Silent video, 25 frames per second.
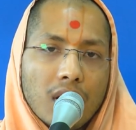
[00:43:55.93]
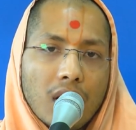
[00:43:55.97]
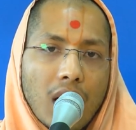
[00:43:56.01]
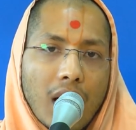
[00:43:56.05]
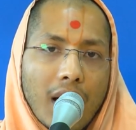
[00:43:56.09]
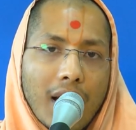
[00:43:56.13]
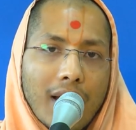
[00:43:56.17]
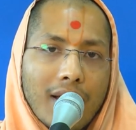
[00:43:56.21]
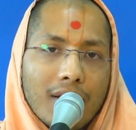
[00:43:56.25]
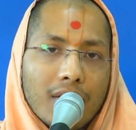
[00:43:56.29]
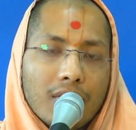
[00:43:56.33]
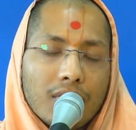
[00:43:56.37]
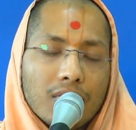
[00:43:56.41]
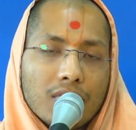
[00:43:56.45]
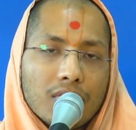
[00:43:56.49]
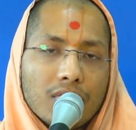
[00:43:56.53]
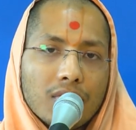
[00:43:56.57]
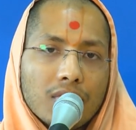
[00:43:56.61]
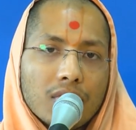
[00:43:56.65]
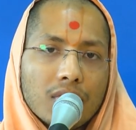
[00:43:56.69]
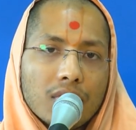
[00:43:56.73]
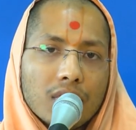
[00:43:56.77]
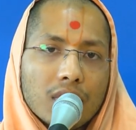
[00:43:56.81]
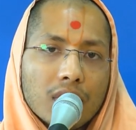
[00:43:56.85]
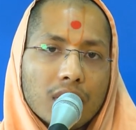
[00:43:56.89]
I have,
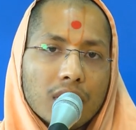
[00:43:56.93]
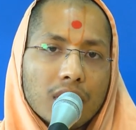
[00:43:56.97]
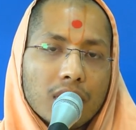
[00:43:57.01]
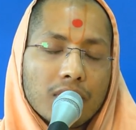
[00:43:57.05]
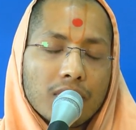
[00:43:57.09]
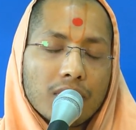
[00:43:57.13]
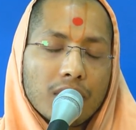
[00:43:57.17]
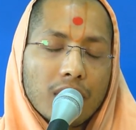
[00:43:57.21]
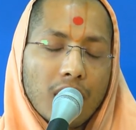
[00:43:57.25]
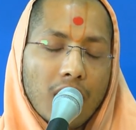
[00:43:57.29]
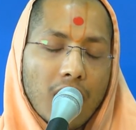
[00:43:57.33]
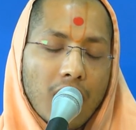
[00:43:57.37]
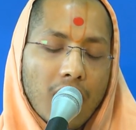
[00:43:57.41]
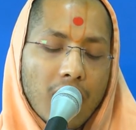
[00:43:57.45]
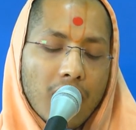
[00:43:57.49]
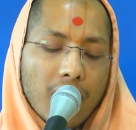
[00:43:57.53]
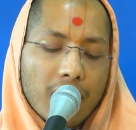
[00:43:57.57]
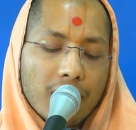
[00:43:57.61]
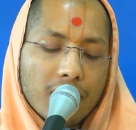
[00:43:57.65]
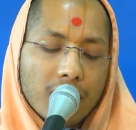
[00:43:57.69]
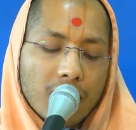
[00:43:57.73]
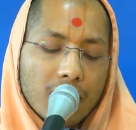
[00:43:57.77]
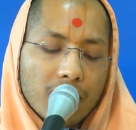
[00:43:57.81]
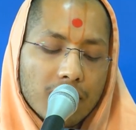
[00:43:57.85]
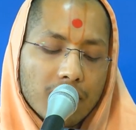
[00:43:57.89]
give, I
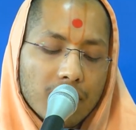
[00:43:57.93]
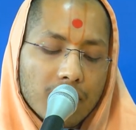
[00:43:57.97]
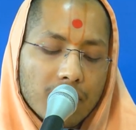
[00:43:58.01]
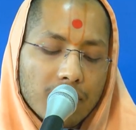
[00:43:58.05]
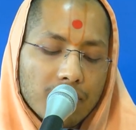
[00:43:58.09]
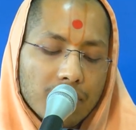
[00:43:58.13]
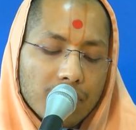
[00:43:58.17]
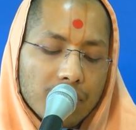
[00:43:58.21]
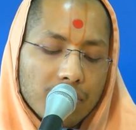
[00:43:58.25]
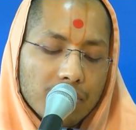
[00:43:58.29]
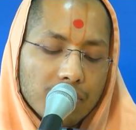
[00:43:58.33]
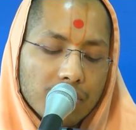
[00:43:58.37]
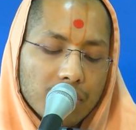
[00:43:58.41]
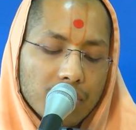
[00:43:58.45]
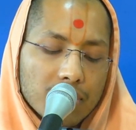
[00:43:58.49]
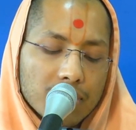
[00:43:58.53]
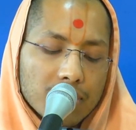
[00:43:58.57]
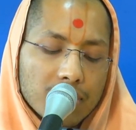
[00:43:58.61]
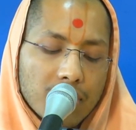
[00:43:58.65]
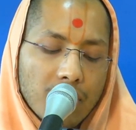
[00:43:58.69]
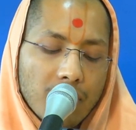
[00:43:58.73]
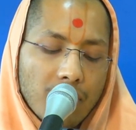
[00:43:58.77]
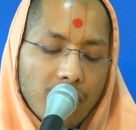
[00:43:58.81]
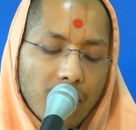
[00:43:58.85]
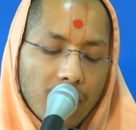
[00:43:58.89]
have given you this
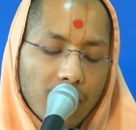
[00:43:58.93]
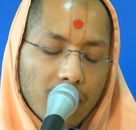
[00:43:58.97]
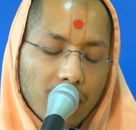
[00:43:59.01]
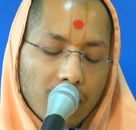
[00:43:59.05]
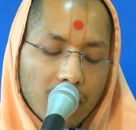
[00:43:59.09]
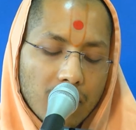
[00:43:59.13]
seva